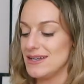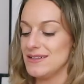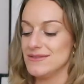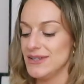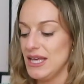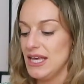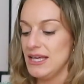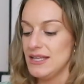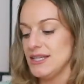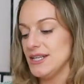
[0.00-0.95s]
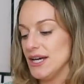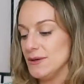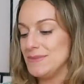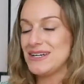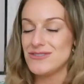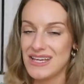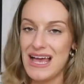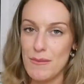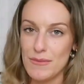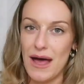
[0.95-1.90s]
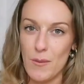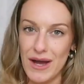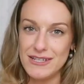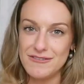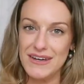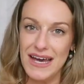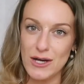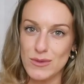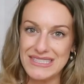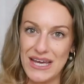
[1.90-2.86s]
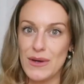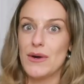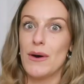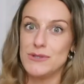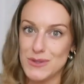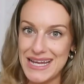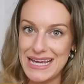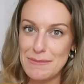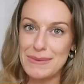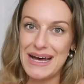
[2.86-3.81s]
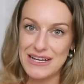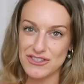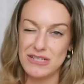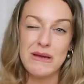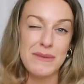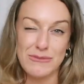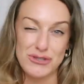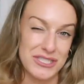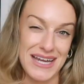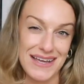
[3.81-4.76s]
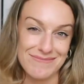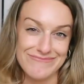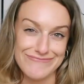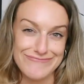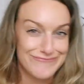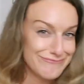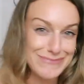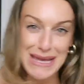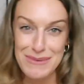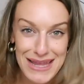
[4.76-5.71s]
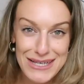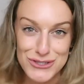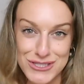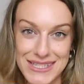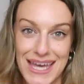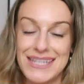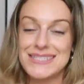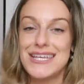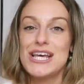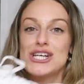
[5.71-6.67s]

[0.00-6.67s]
And you know, because I am that wide fit, I always say oh, I go up to an eight, but actually maybe I'm just an eight. Maybe that's just the case.